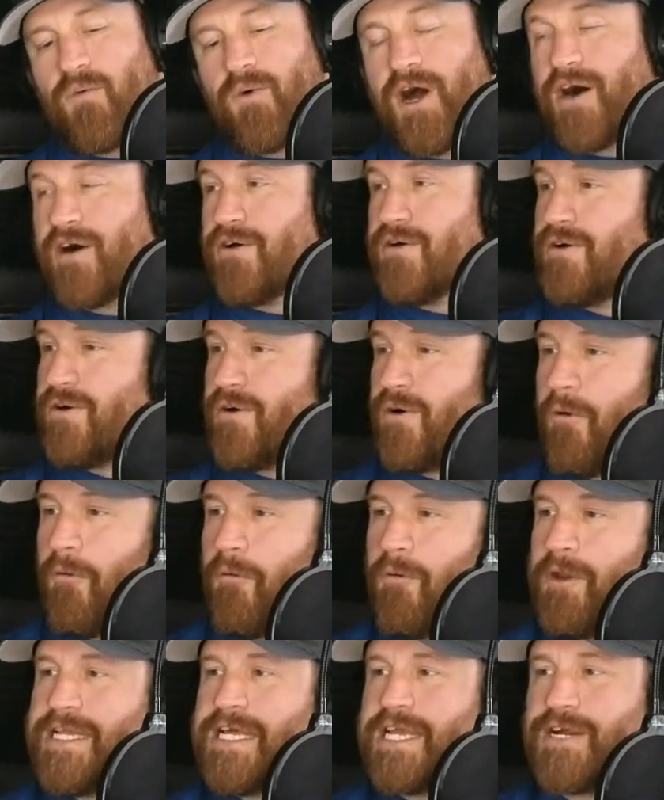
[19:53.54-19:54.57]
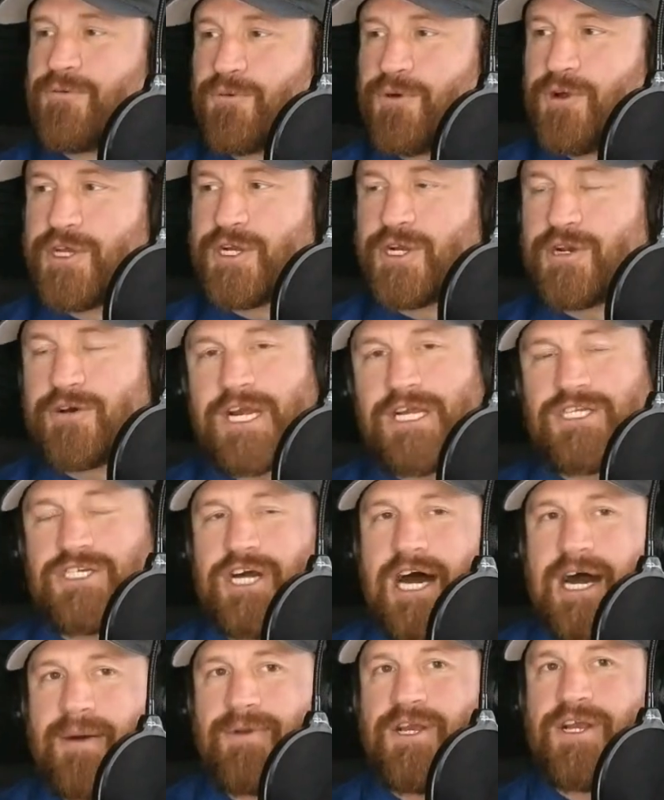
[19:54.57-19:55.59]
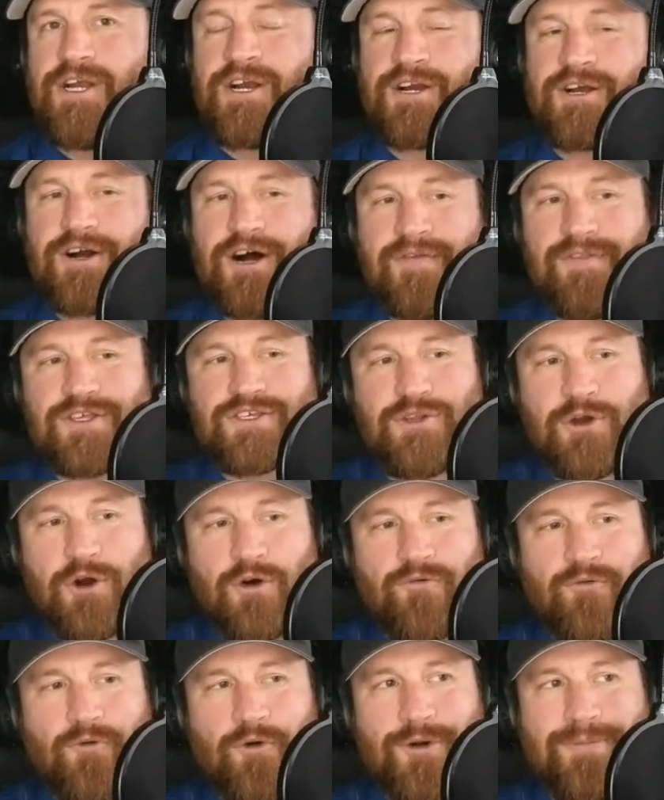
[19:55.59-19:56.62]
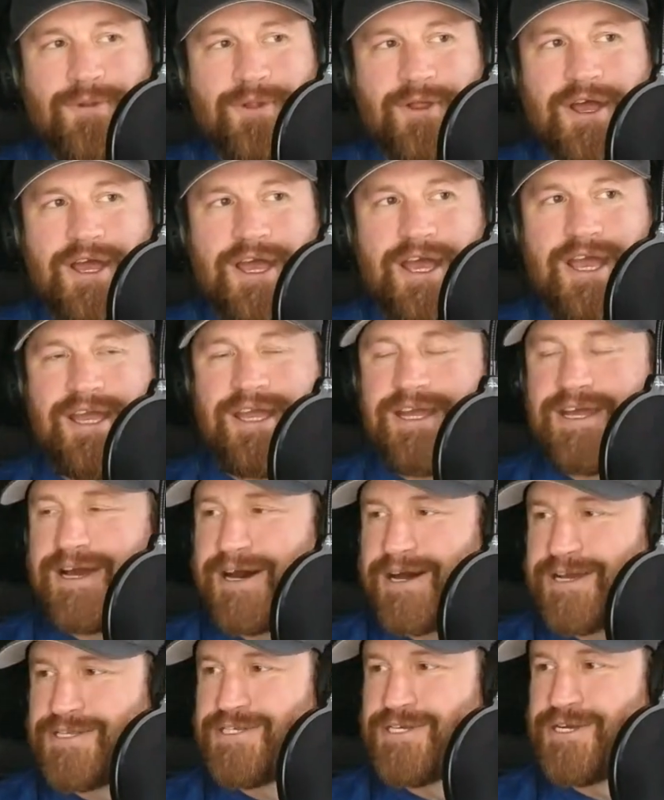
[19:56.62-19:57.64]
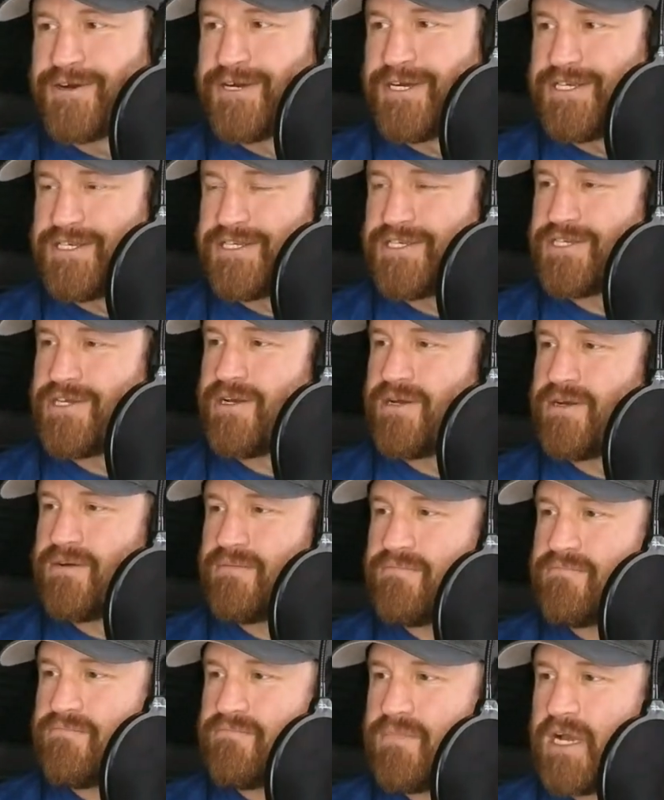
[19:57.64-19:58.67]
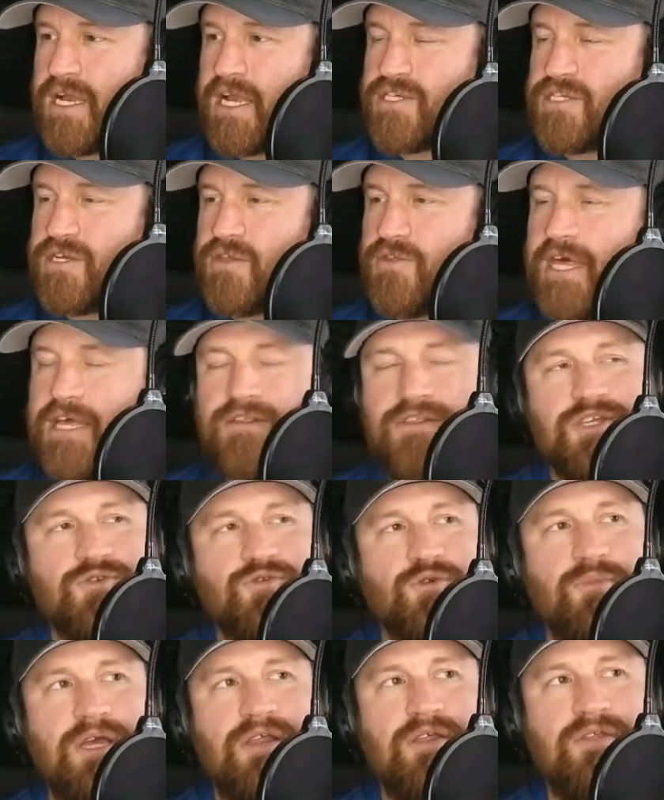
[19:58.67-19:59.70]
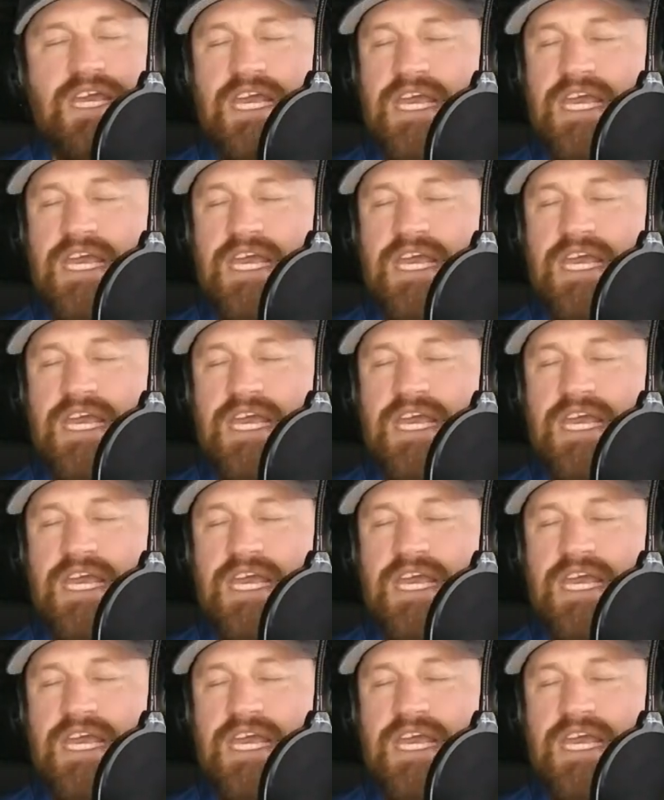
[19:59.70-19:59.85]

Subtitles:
Well, we did a really great job here on this No Foreplay series I guess that this would be